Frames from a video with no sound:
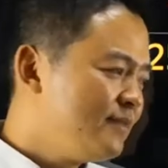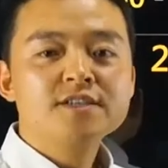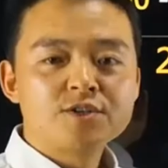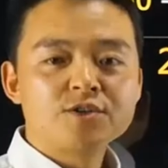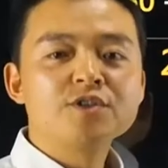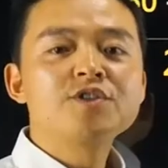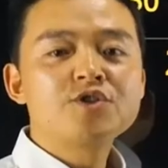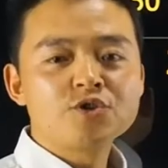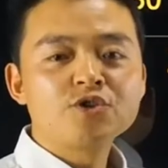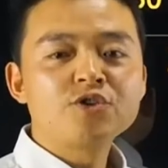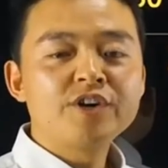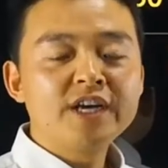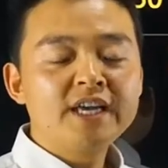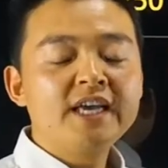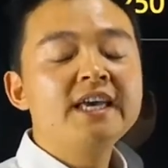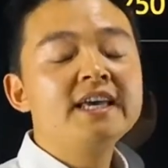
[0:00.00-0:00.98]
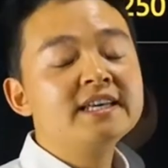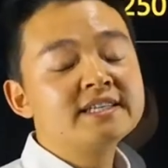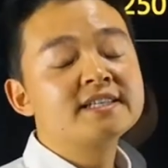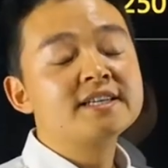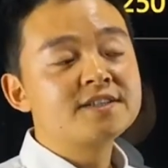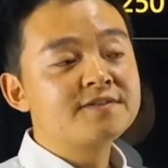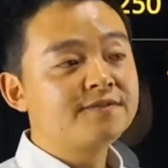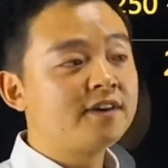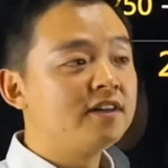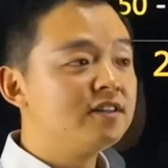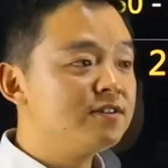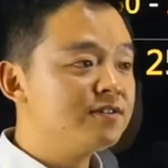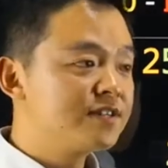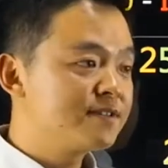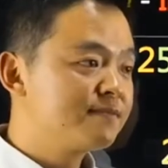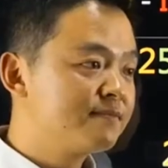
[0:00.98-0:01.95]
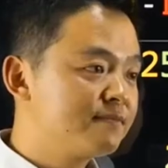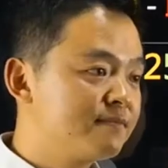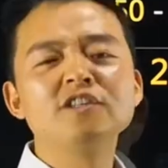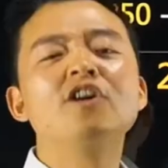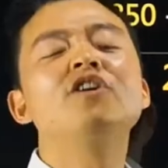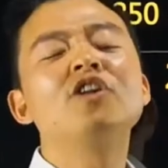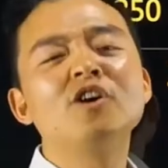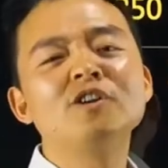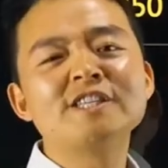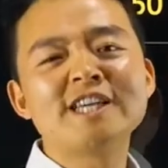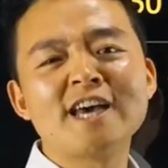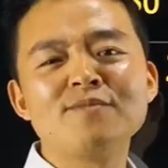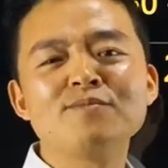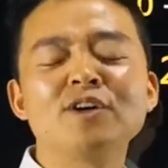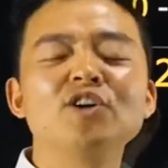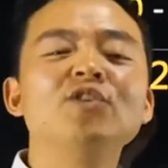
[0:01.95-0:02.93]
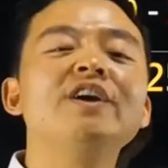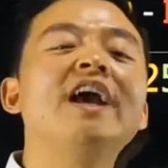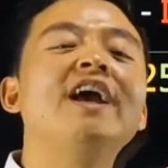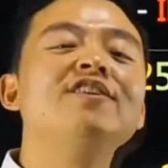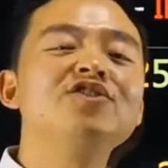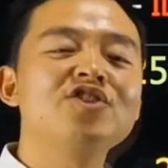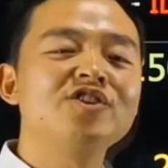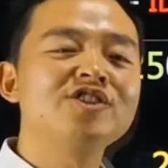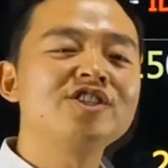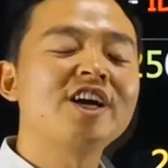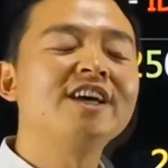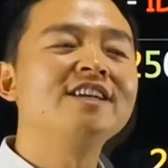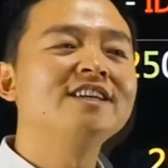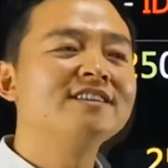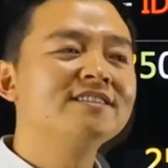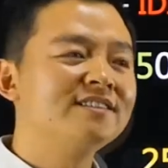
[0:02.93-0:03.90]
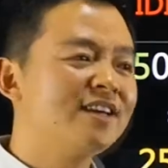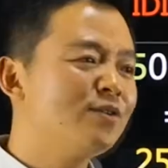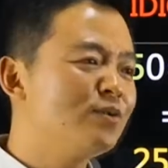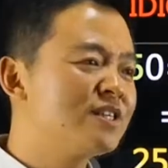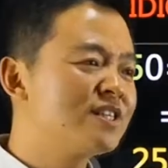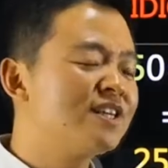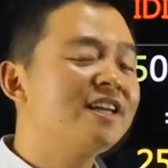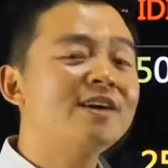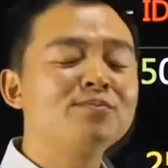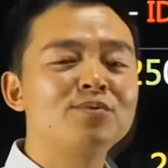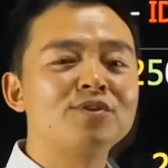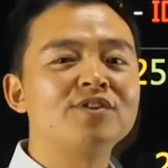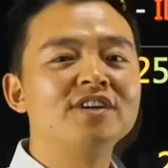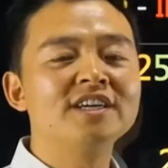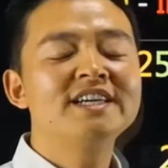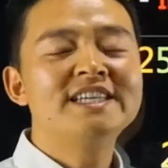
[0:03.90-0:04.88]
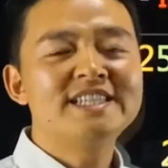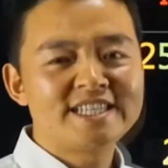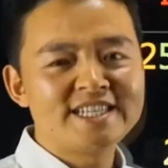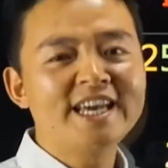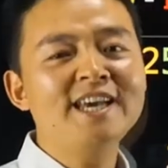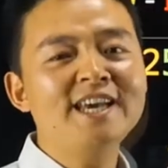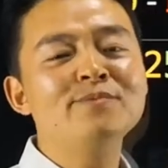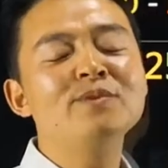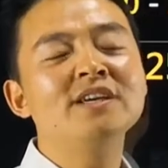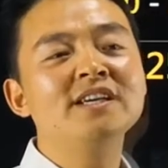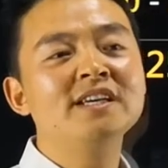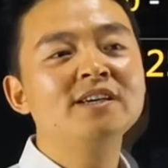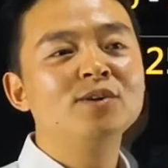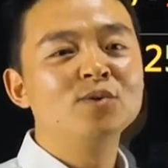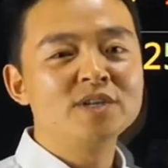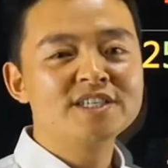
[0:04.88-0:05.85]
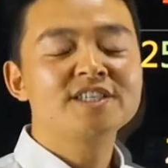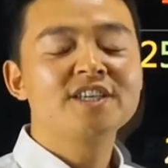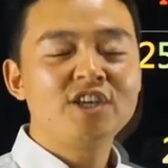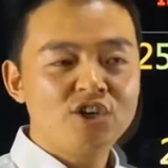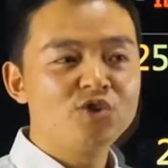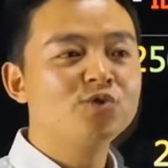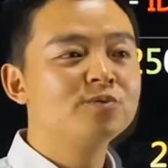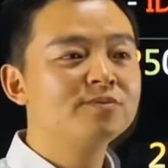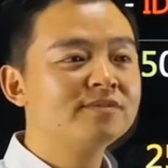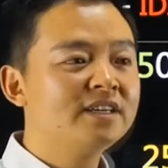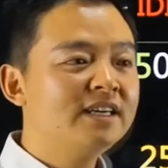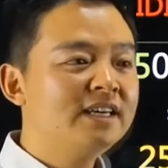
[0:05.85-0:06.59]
So the story is as follows. Long time ago in ancient China, there was an emperor. His name was Q.